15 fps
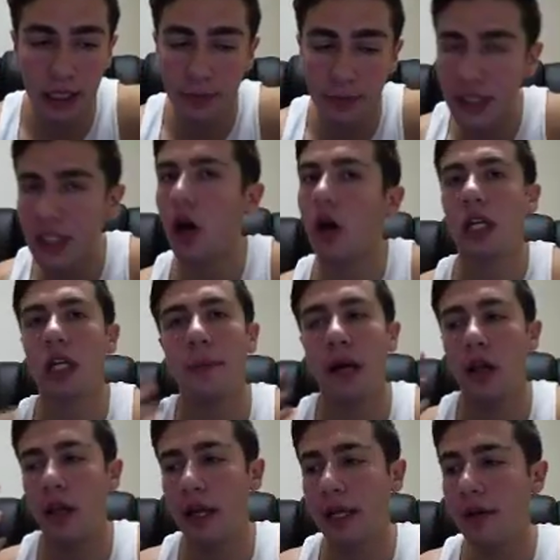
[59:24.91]
I'll be talking
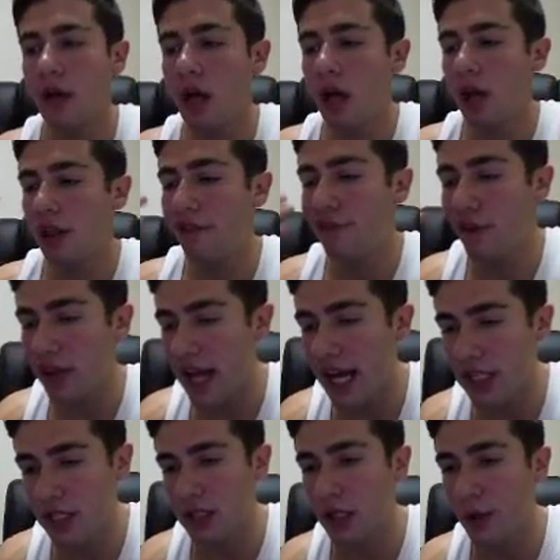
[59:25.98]
about like the foot
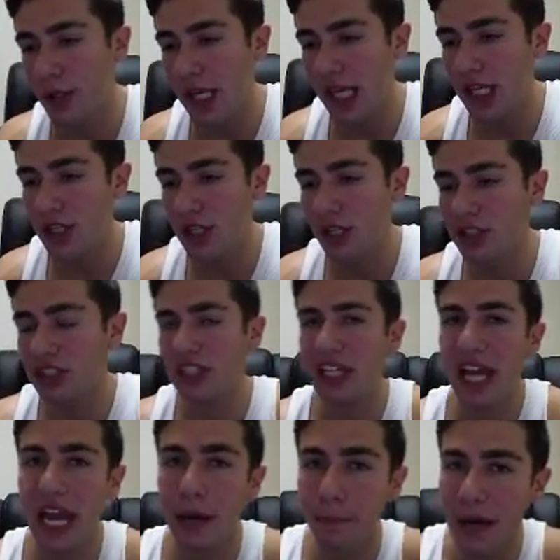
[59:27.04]
action locations, the
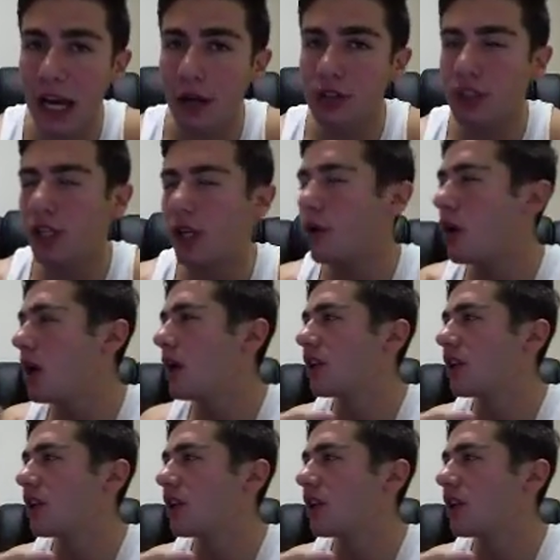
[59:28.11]
campouts, you know,